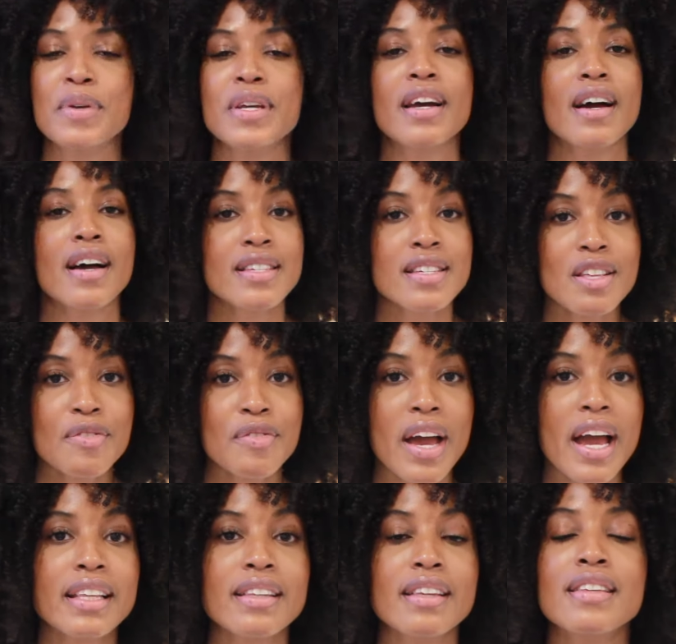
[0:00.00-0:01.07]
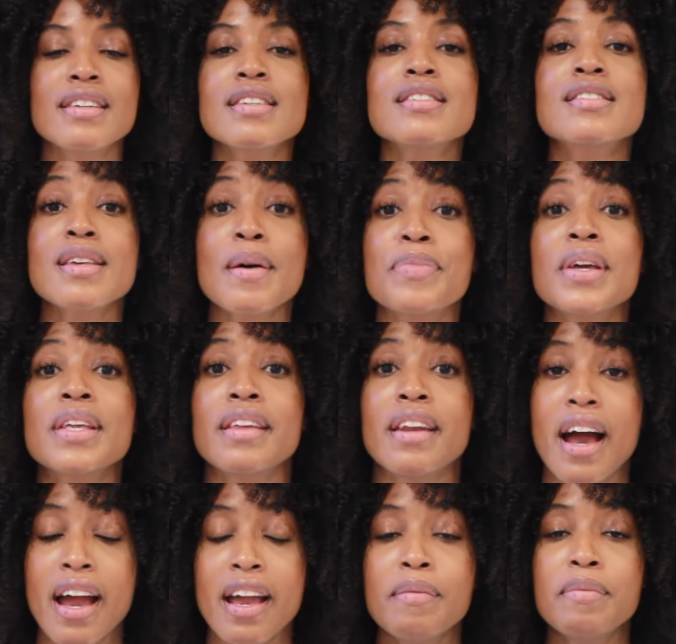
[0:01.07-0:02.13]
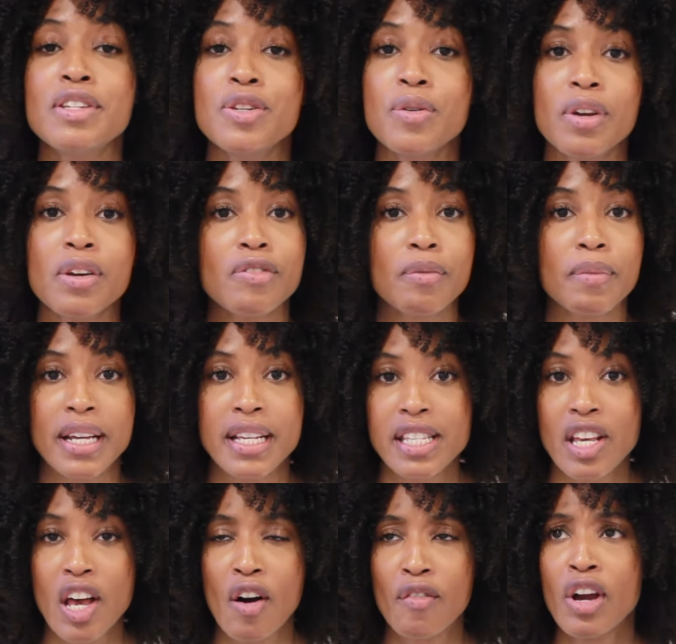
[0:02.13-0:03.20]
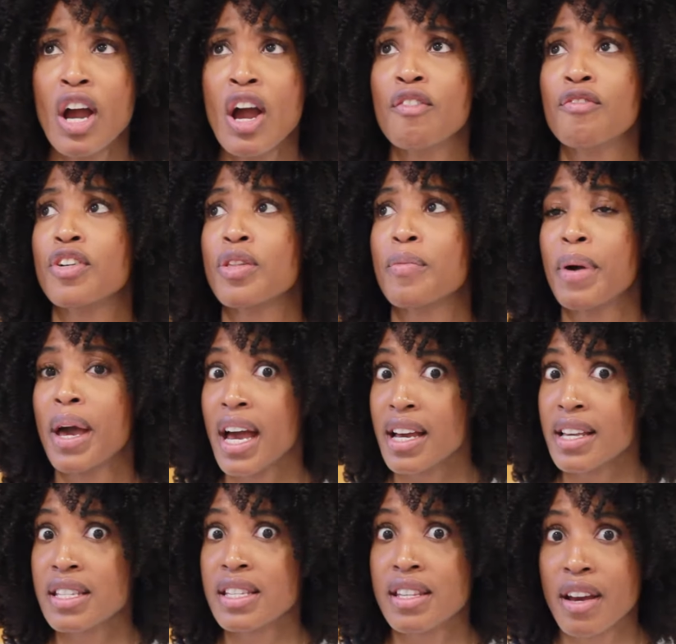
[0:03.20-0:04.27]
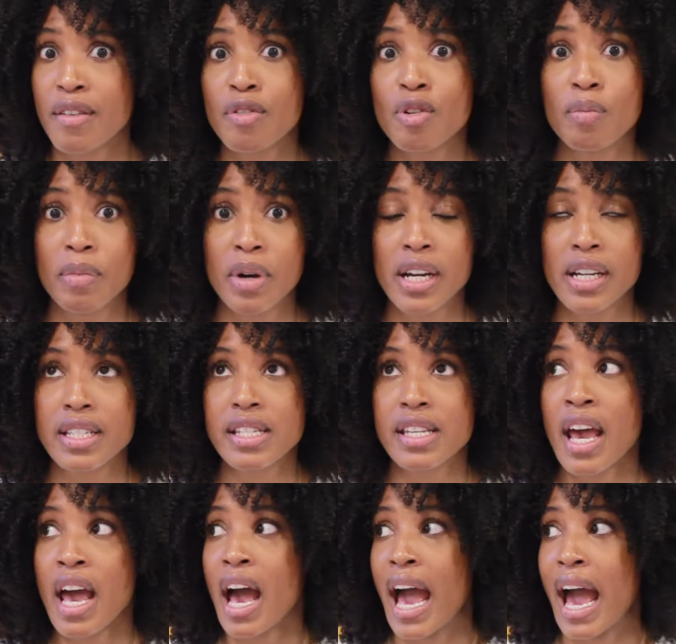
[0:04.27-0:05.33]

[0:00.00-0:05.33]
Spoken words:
because of the fact that this is something that I have been doing for myself for the past several months.